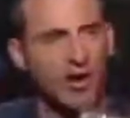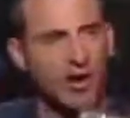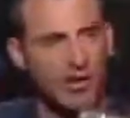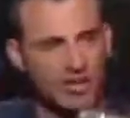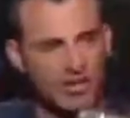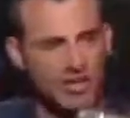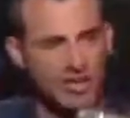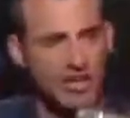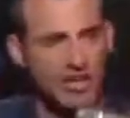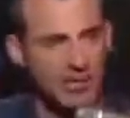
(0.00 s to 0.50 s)

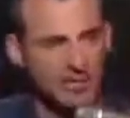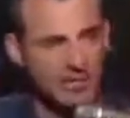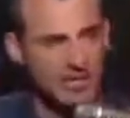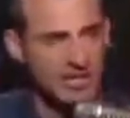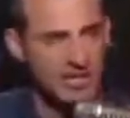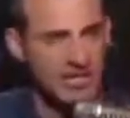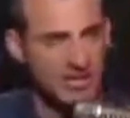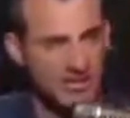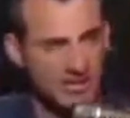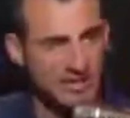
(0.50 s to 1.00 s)
LeBron
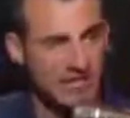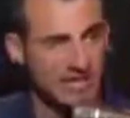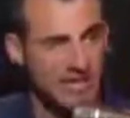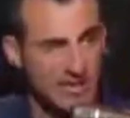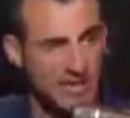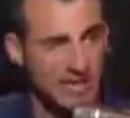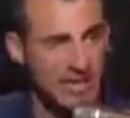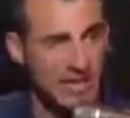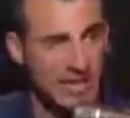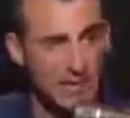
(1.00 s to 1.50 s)
James
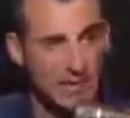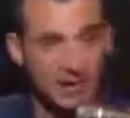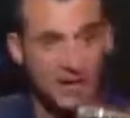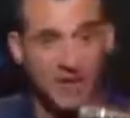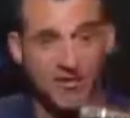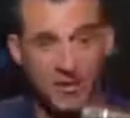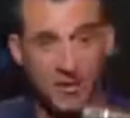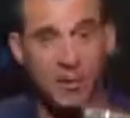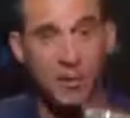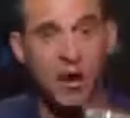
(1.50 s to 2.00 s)
is in the
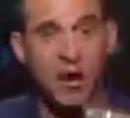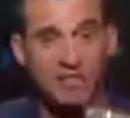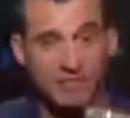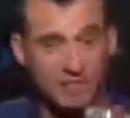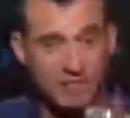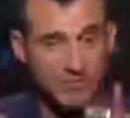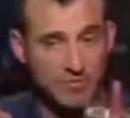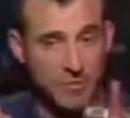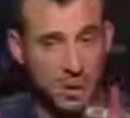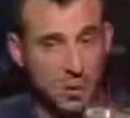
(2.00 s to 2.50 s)
NBA, if you
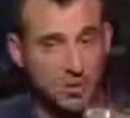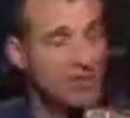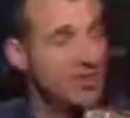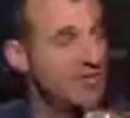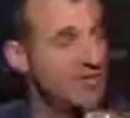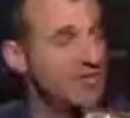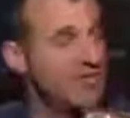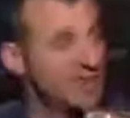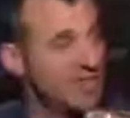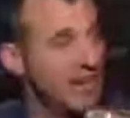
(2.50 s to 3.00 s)
watched
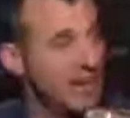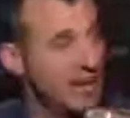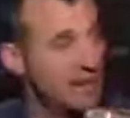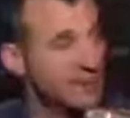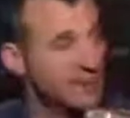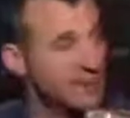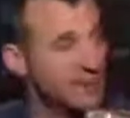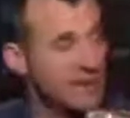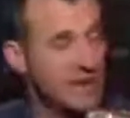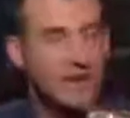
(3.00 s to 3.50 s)
both of these
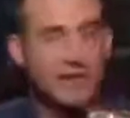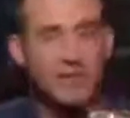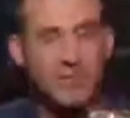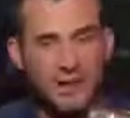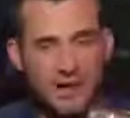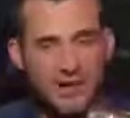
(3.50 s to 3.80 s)
games.